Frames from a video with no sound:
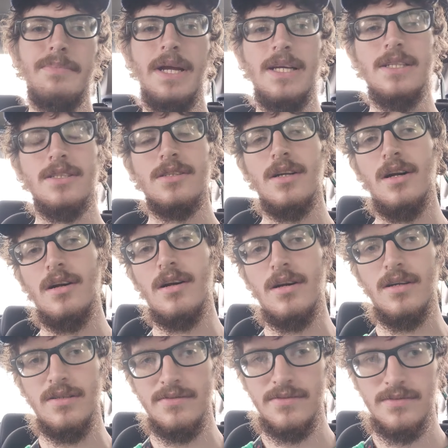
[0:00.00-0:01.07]
pay this car
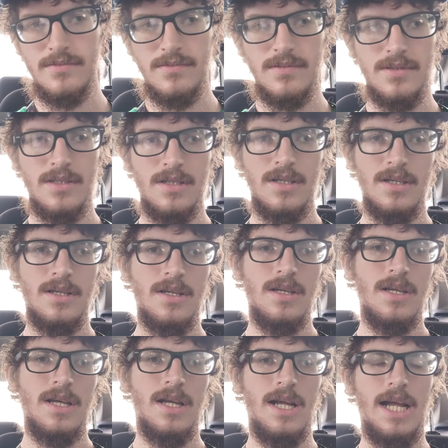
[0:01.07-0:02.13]
off.
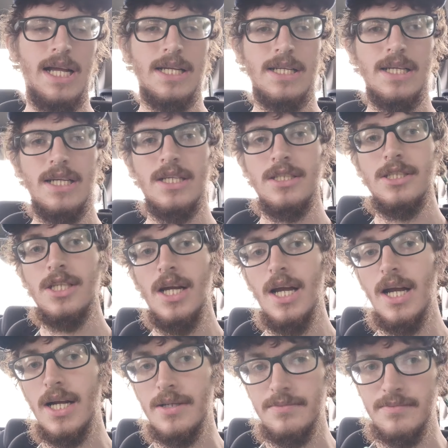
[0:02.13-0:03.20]
I can get a
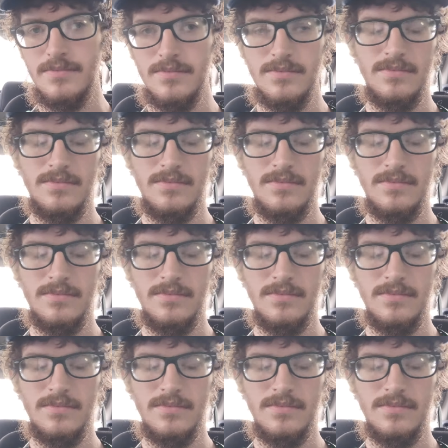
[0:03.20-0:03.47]
job.